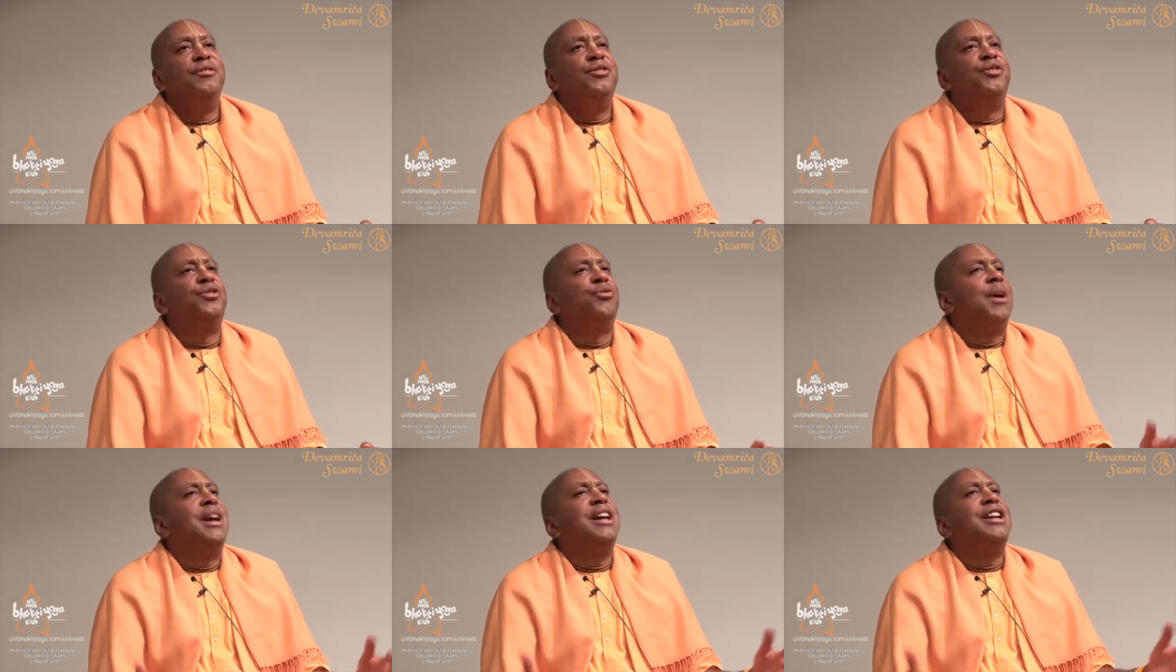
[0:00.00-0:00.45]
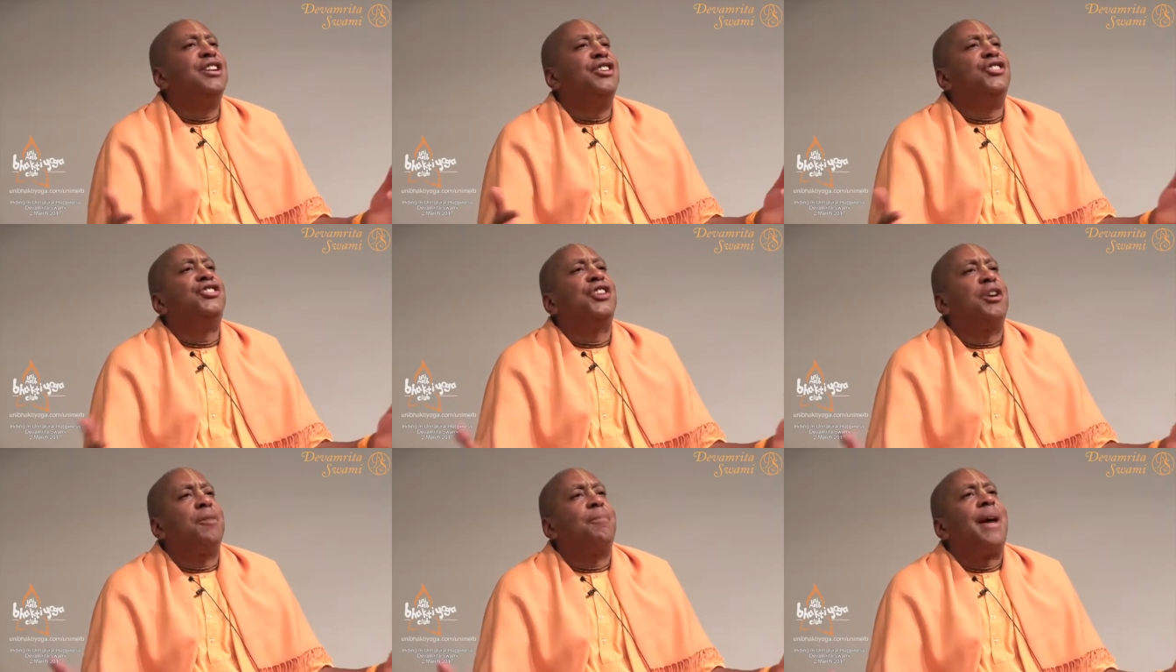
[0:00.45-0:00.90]

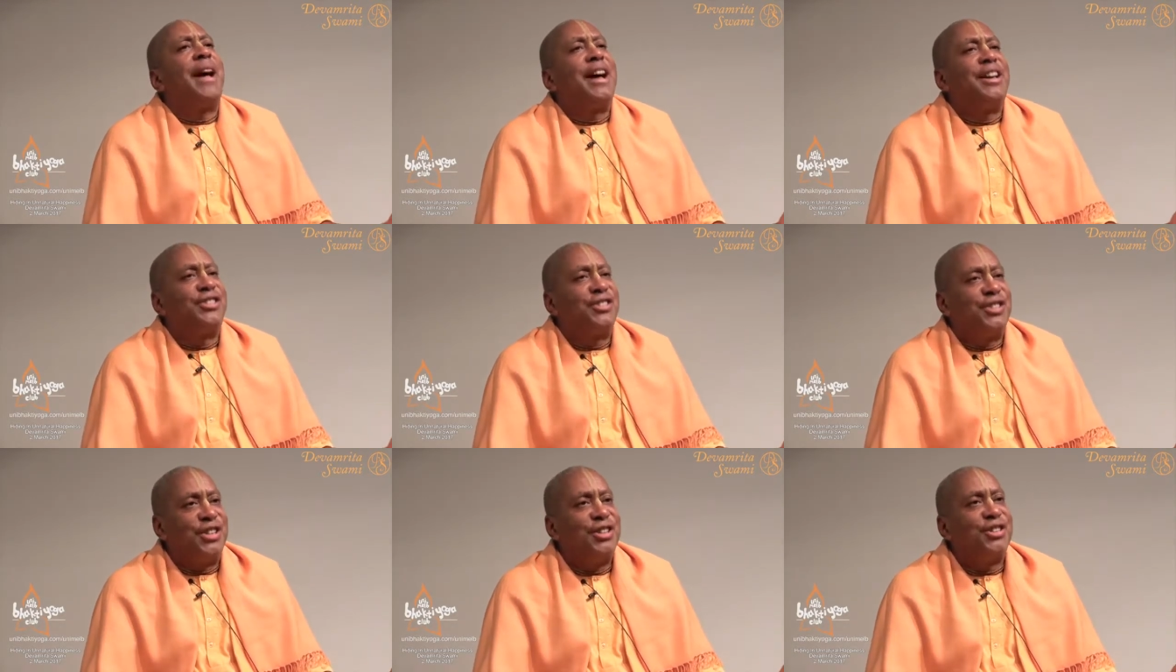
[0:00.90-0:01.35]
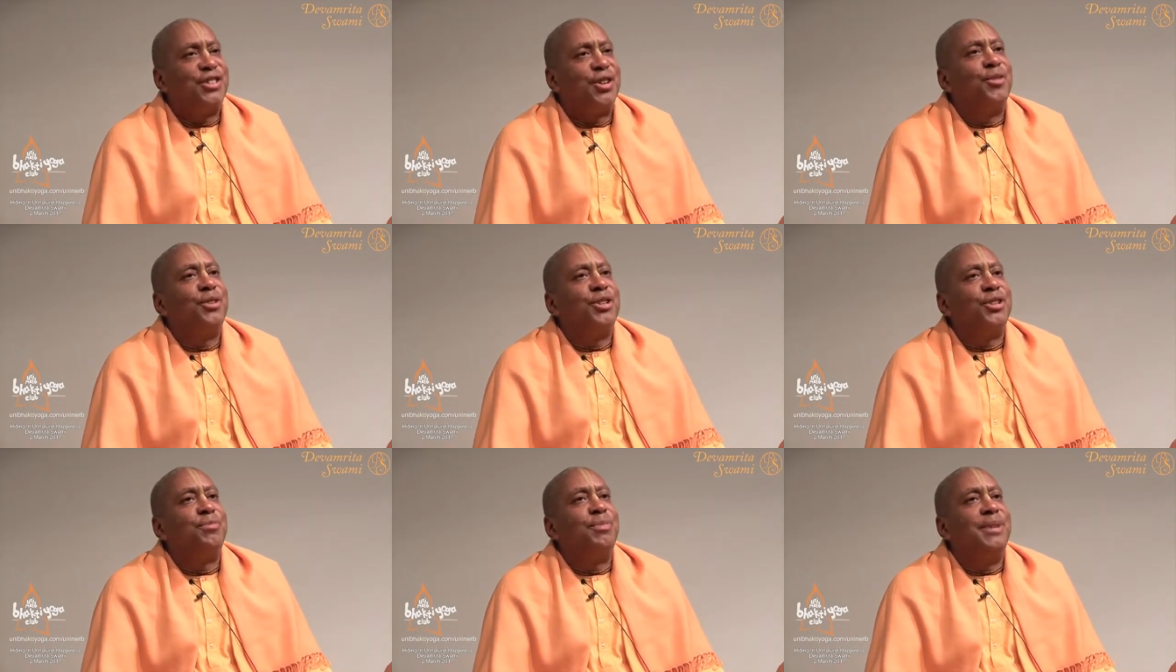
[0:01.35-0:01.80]
drainage capacity,
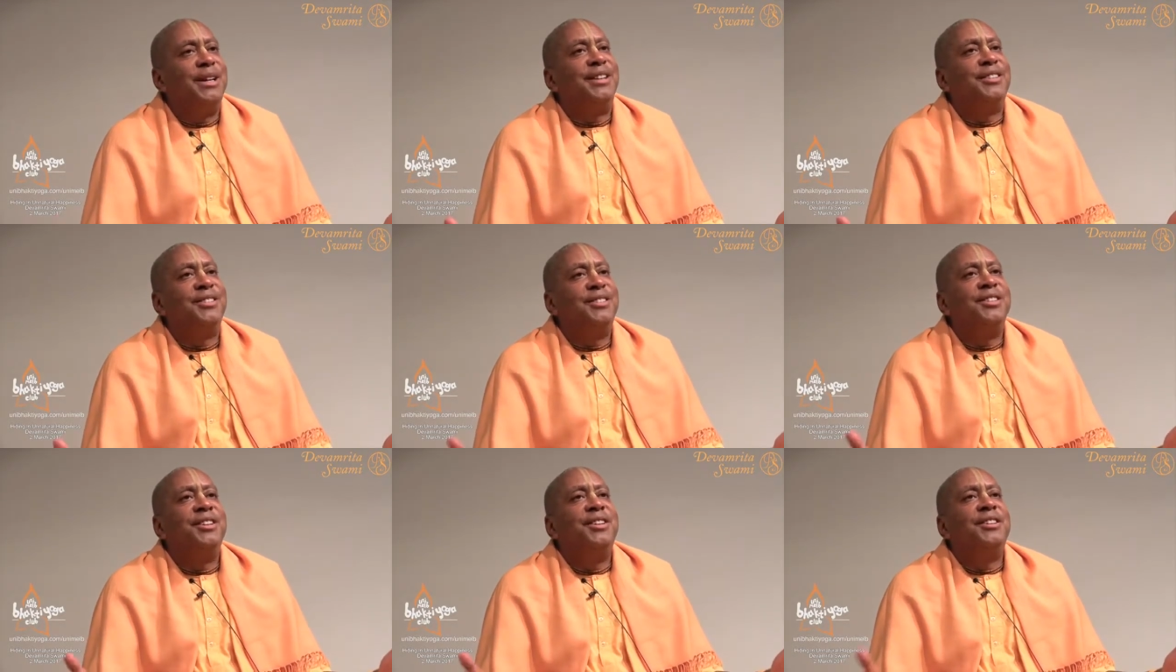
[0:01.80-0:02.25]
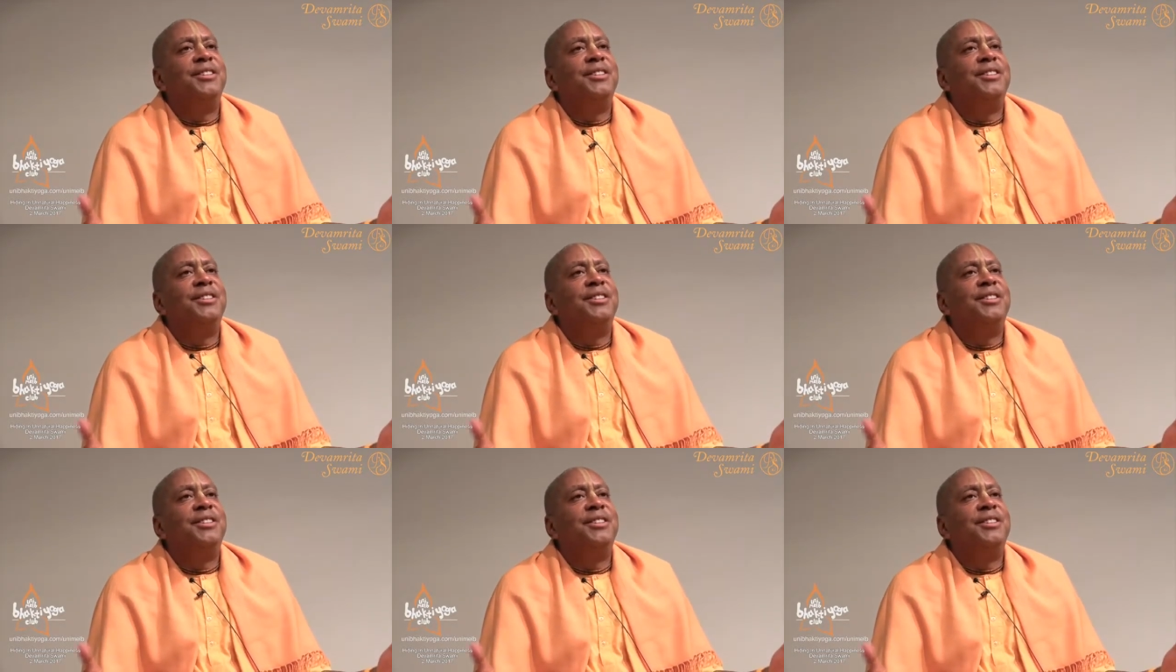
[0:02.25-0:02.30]
so to speak,